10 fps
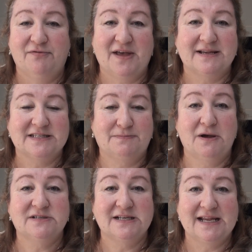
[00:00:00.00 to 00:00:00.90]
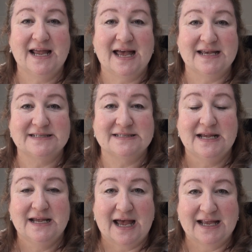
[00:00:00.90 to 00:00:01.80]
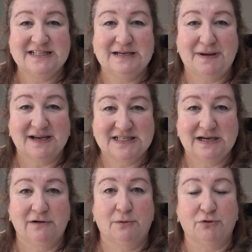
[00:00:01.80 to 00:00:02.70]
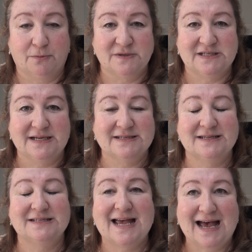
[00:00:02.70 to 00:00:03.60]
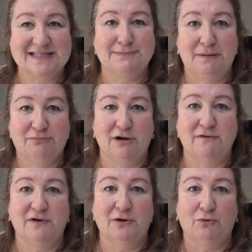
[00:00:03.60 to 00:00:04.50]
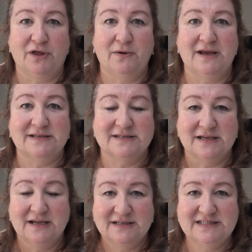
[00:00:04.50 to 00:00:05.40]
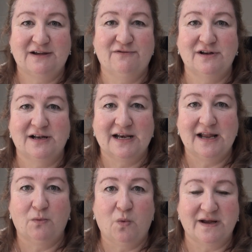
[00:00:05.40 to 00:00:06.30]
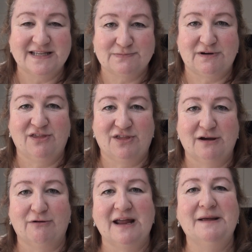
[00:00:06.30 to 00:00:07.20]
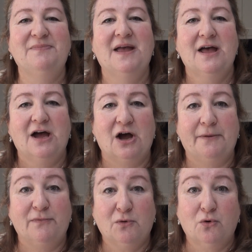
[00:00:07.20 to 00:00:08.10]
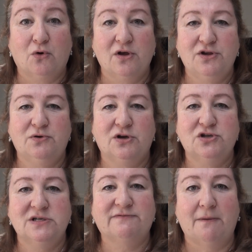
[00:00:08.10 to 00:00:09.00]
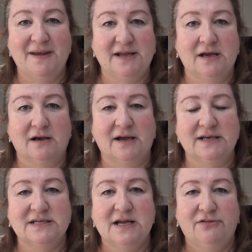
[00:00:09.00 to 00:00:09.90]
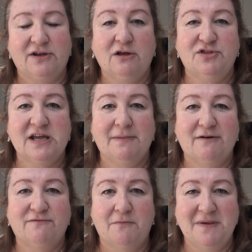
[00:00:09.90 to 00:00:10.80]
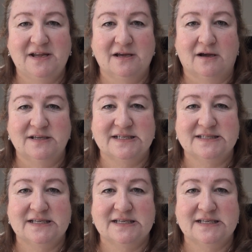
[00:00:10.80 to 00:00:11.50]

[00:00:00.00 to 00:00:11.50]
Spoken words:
that supposedly has antibacterial properties. This hasn't been proven, although it's definitely a widespread theory. Or you could use vermiculite. The good thing about vermiculite is